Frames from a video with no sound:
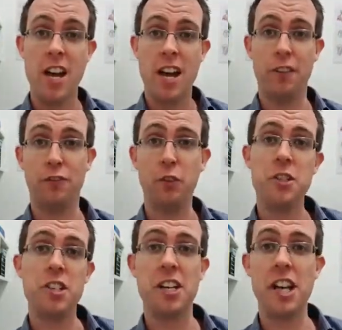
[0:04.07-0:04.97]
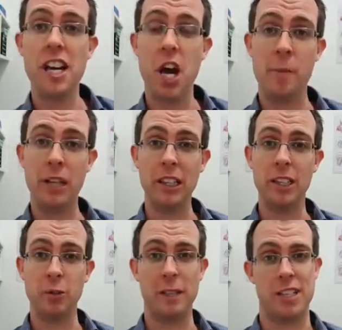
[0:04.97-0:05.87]
unfortunately today I'm a
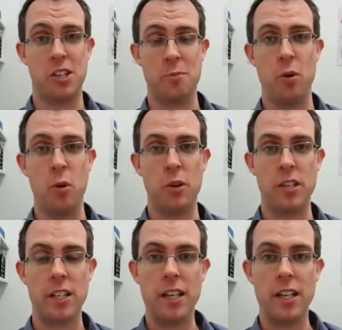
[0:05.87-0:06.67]
little bit disappointed.